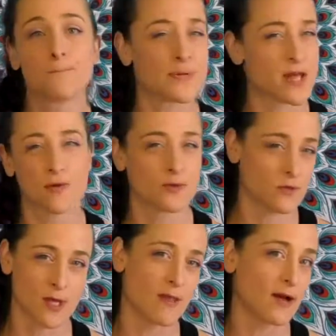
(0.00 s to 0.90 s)
but I don't
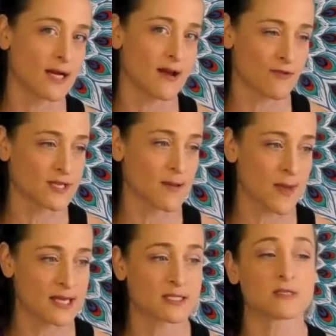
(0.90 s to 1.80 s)
do that on an everyday
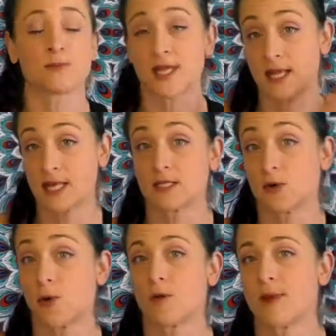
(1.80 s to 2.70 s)
basis. But that is an
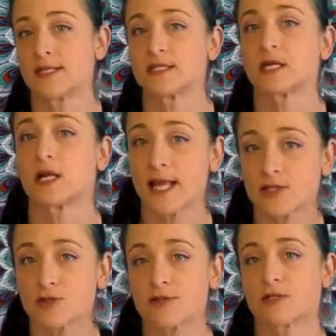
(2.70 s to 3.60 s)
oil-based
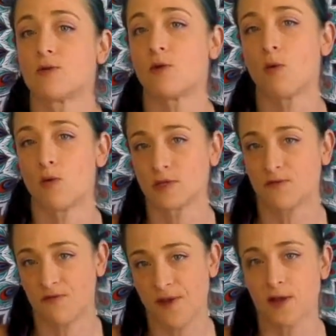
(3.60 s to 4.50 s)
cleanser, so it won't
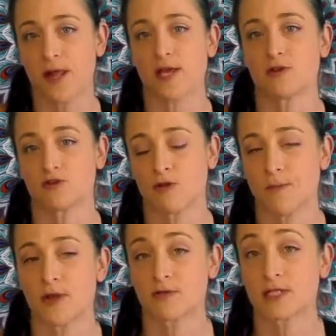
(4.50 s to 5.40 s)
feel like you're
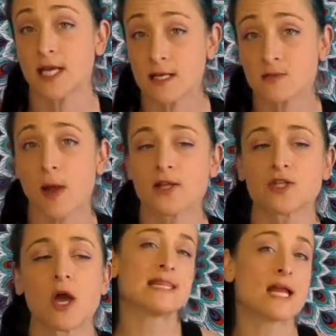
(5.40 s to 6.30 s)
stripping your skin as
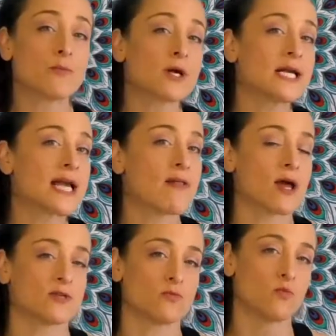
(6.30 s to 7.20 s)
much. And then we're gonna get
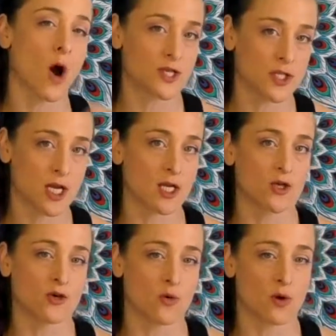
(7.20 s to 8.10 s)
on to washing
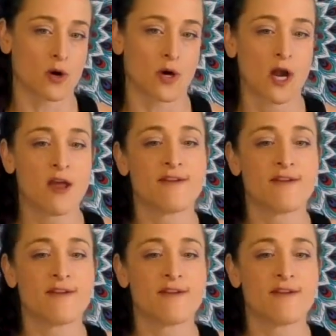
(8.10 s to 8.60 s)
your